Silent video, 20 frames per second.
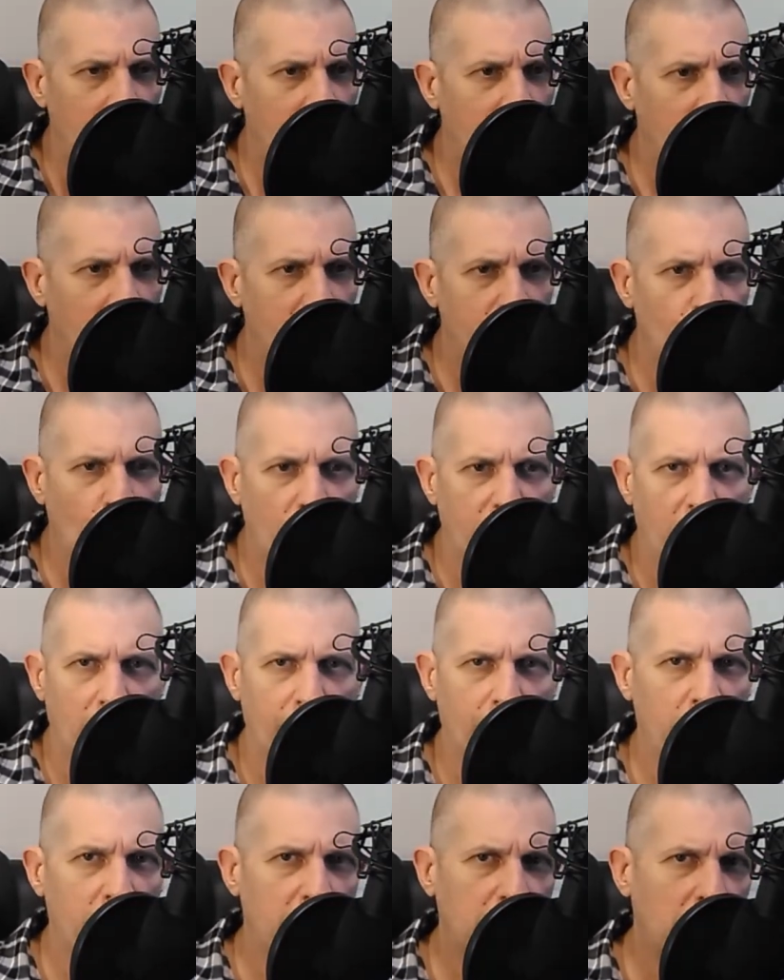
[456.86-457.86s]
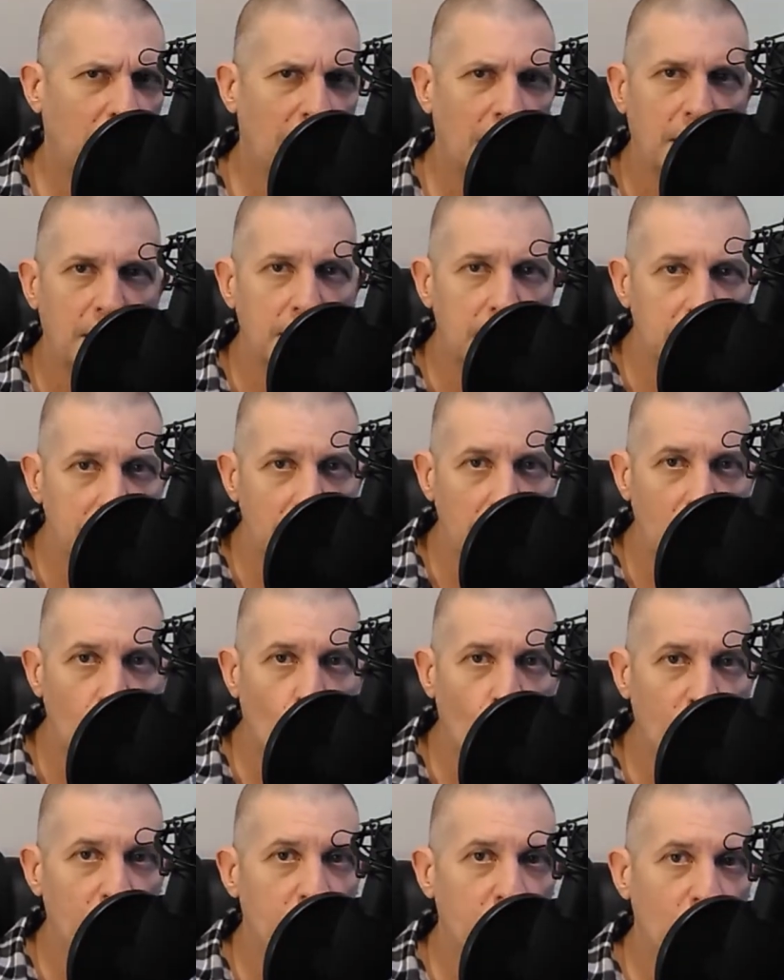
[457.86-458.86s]
does whatever it takes in
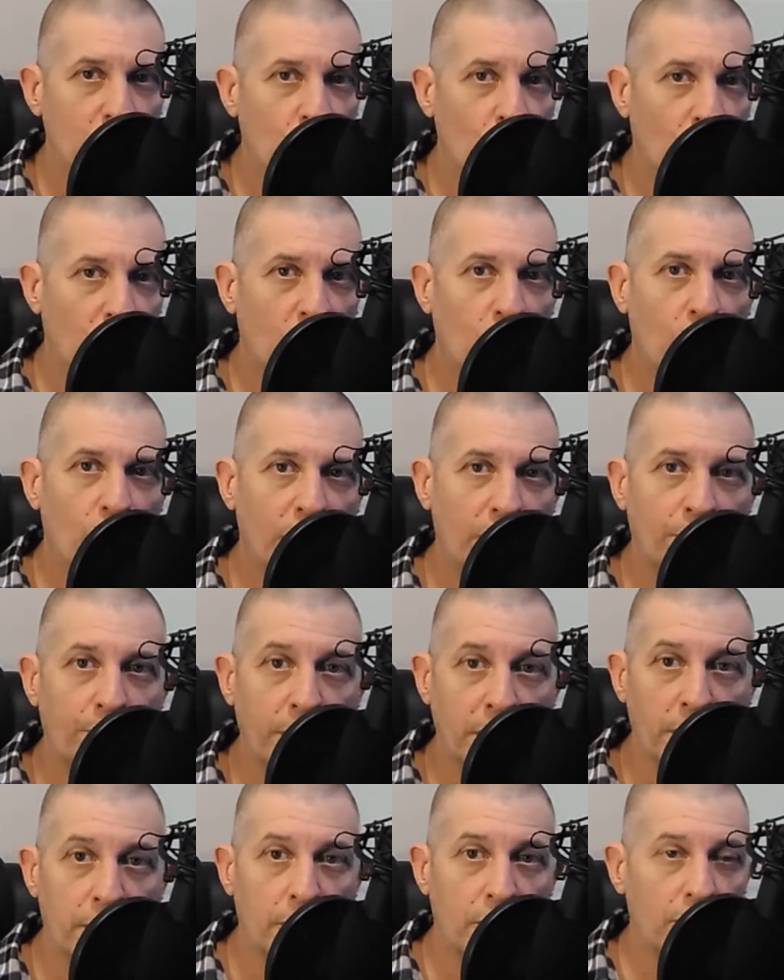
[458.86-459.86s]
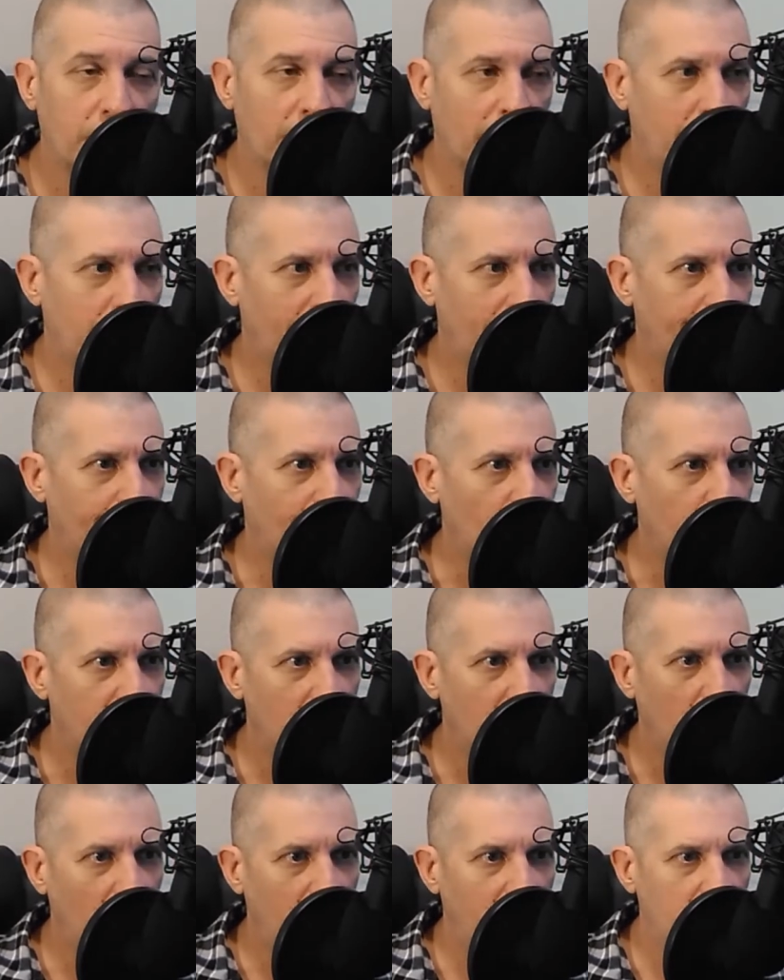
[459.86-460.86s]
order to grow and build and
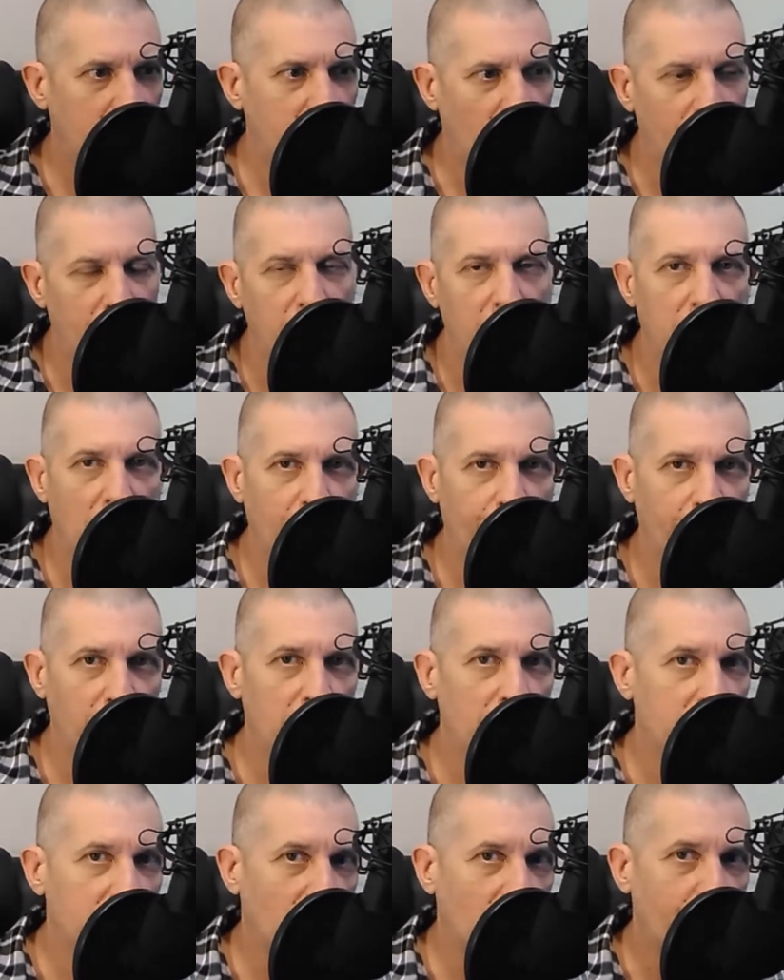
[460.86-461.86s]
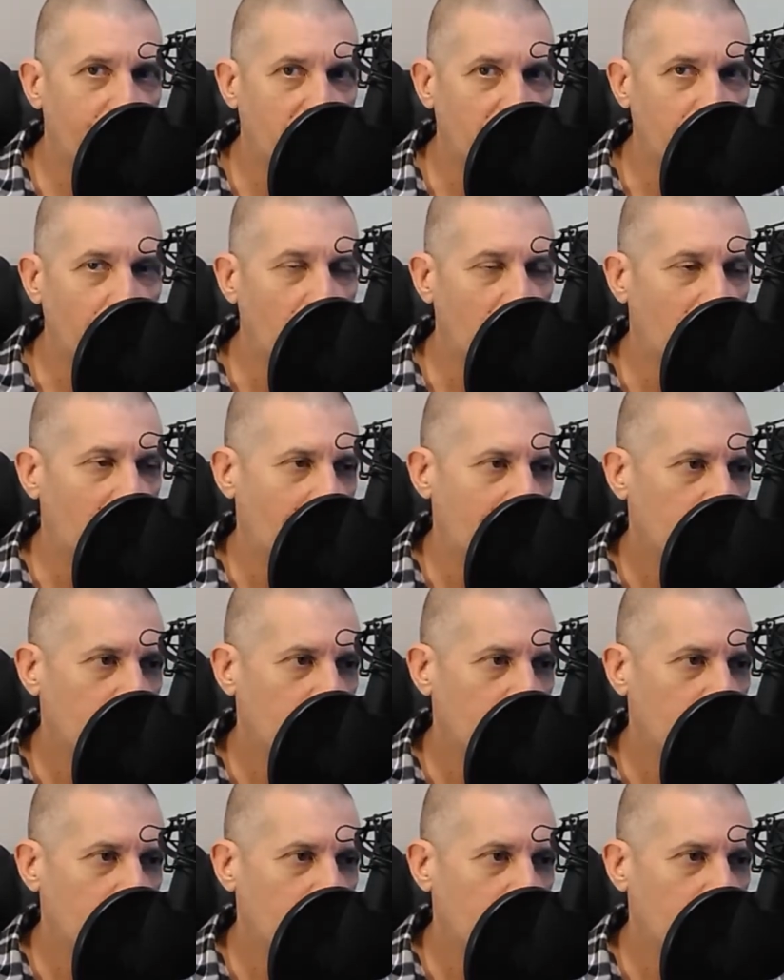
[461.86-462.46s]
turn yourself into something.